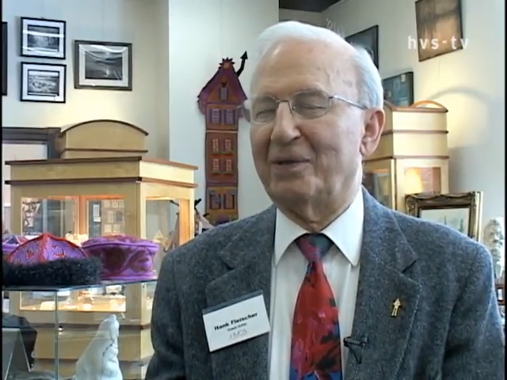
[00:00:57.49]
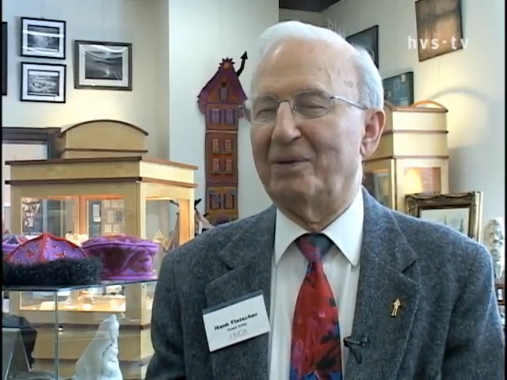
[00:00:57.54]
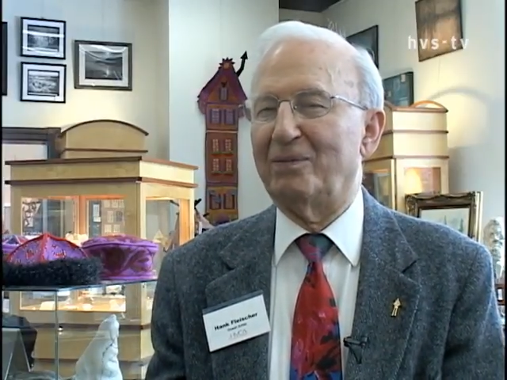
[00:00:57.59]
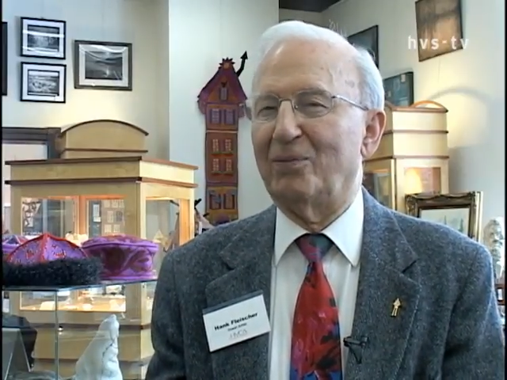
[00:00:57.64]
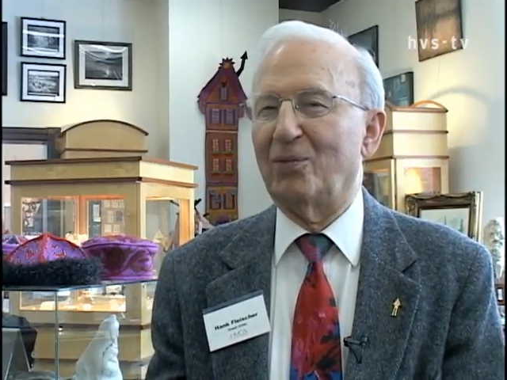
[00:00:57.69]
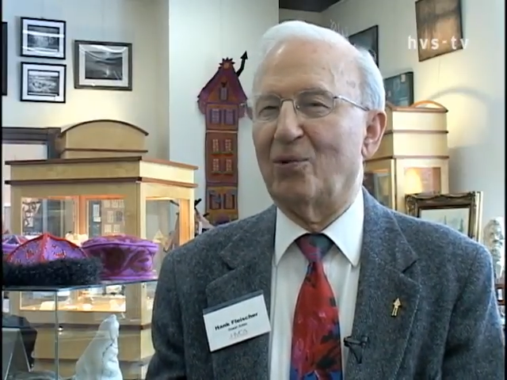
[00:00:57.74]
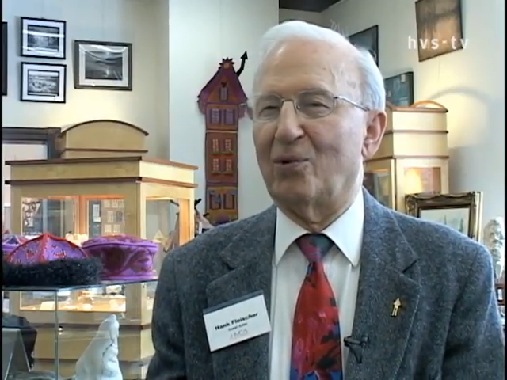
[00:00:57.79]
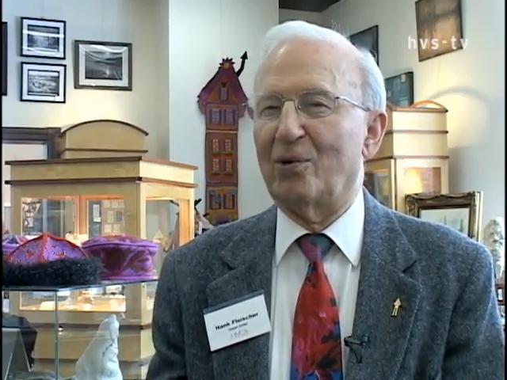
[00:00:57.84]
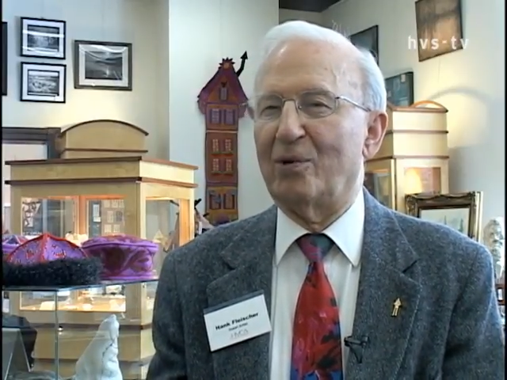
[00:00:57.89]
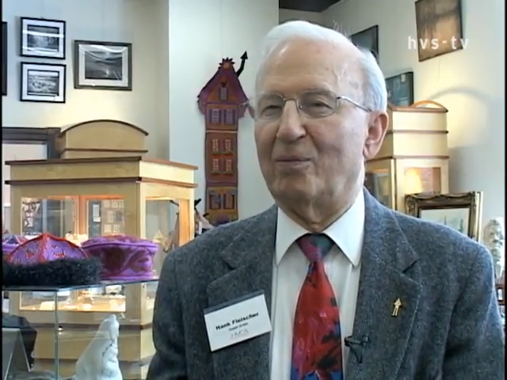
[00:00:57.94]
and
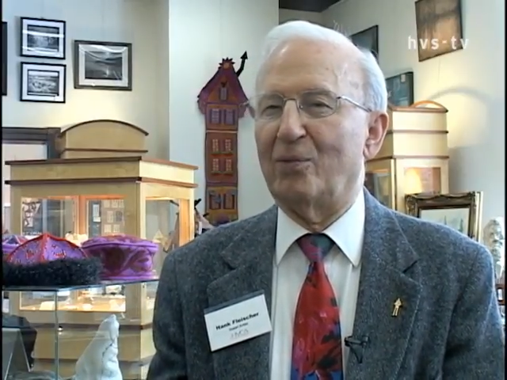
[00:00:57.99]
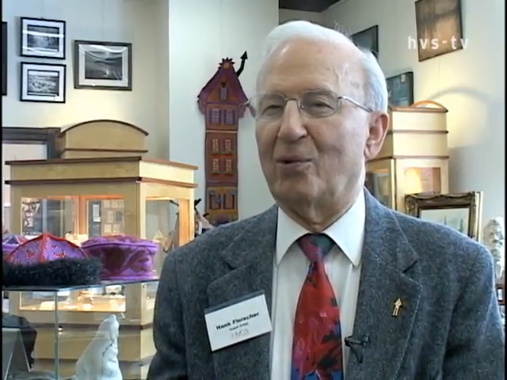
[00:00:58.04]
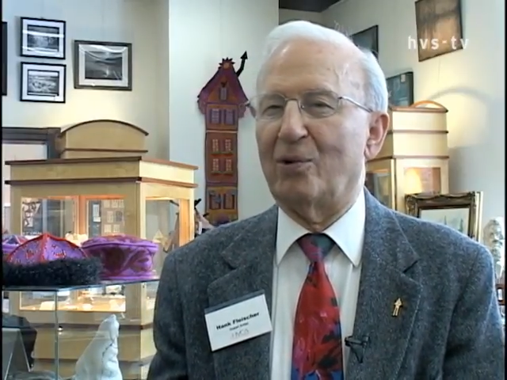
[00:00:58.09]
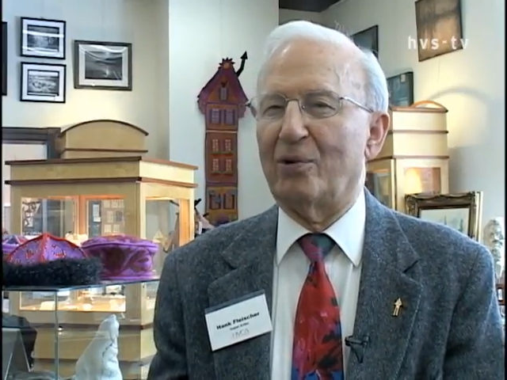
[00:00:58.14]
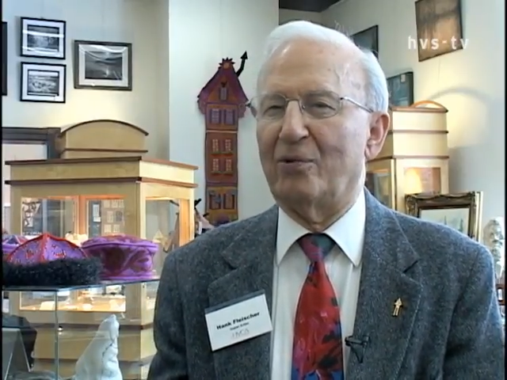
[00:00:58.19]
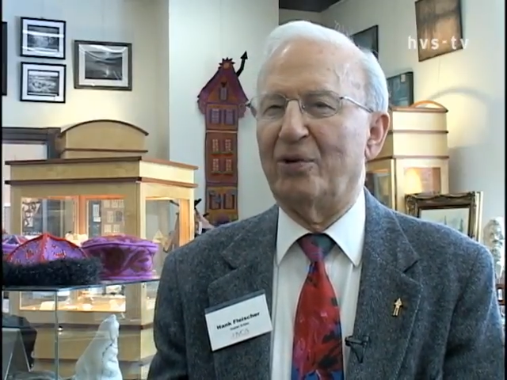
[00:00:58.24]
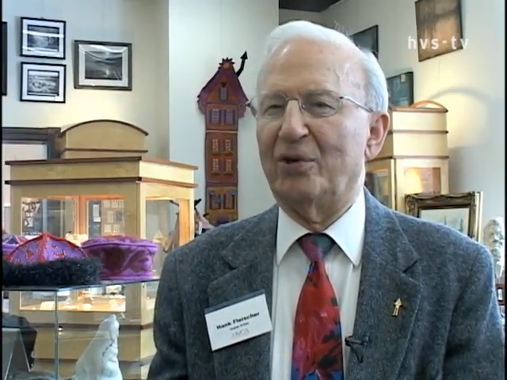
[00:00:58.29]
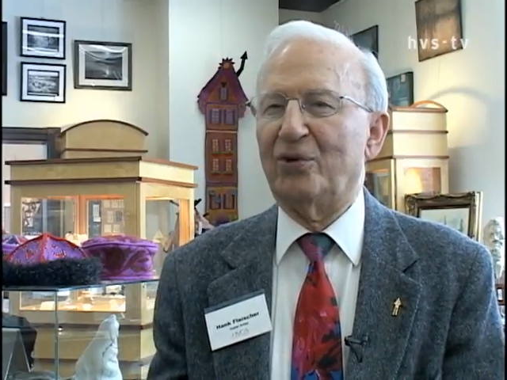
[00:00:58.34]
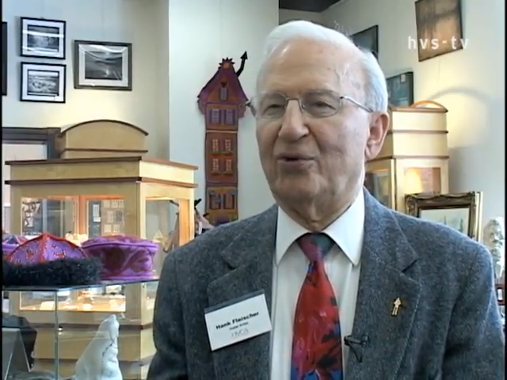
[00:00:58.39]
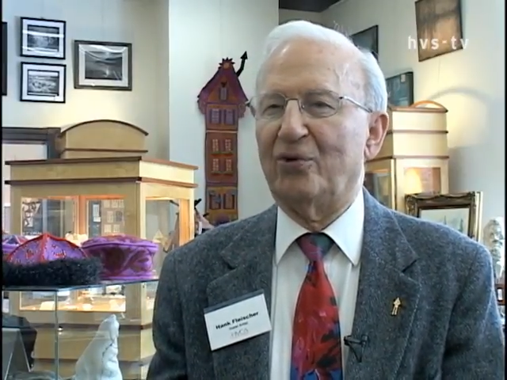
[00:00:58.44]

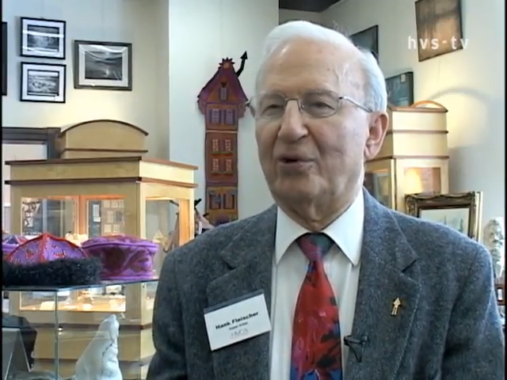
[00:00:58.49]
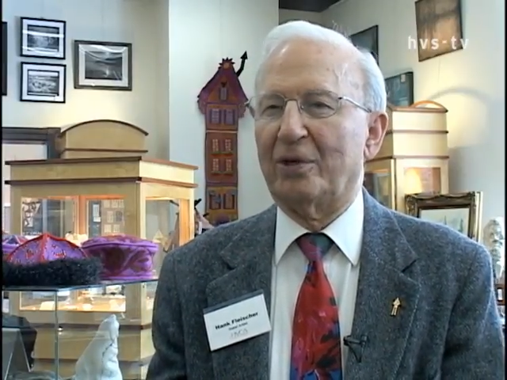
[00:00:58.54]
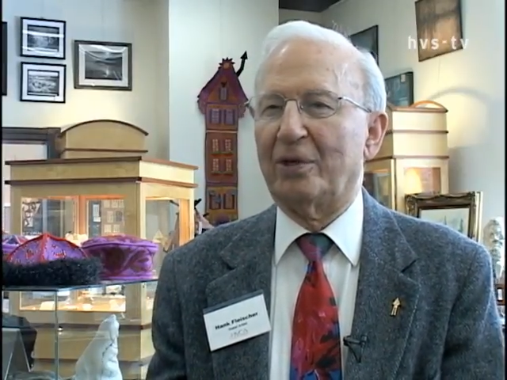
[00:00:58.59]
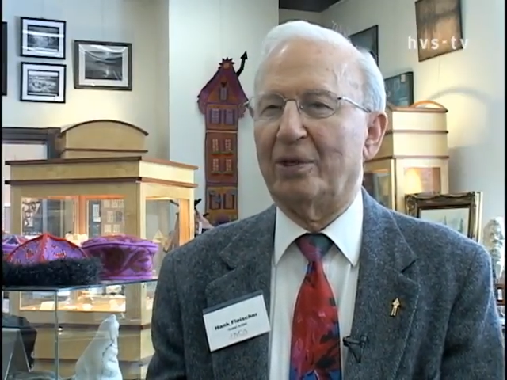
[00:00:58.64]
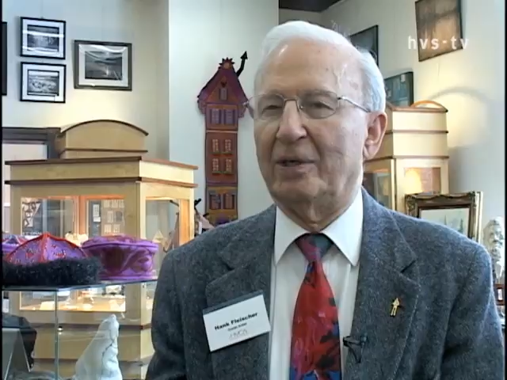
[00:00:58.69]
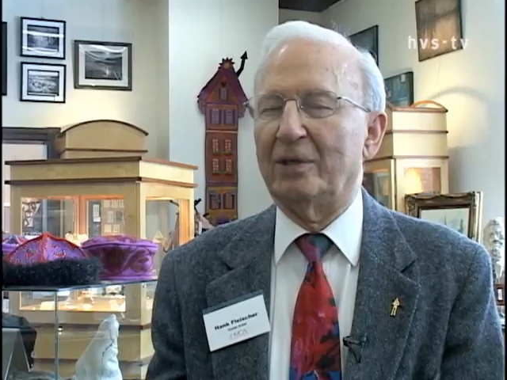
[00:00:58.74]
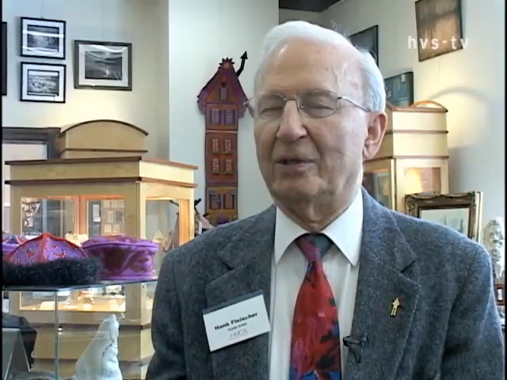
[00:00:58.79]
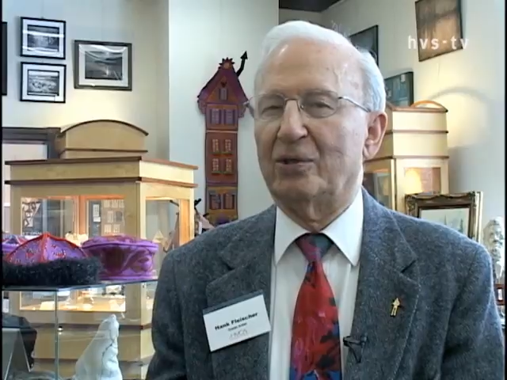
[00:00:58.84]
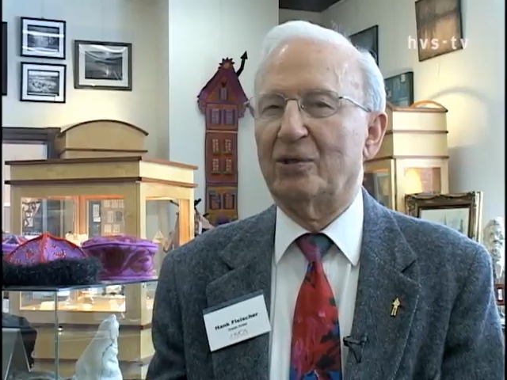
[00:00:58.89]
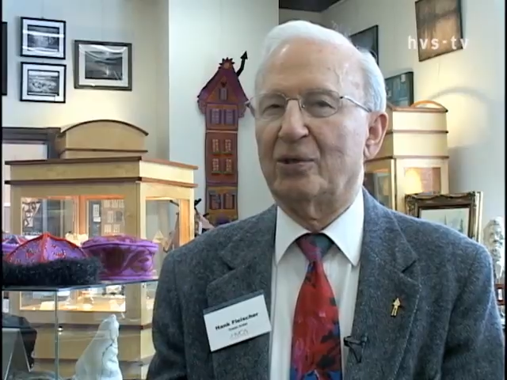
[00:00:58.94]
more intricate.